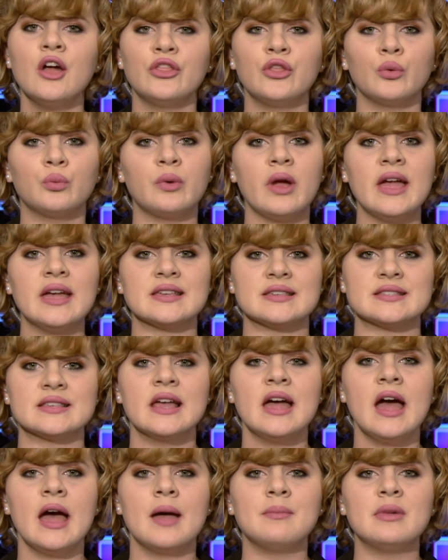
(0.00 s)
the race
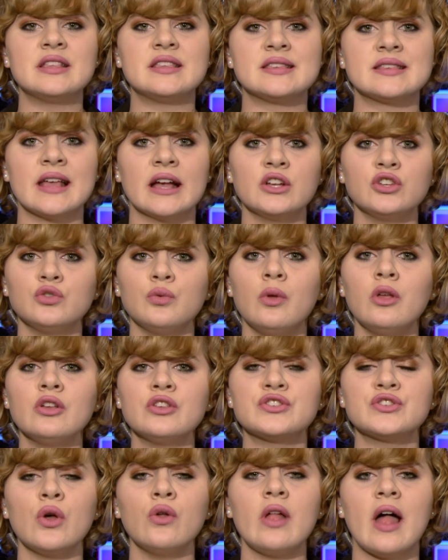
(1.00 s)
amid sexual
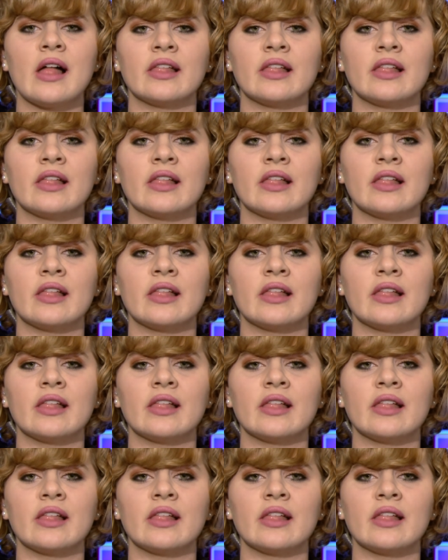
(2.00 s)
assault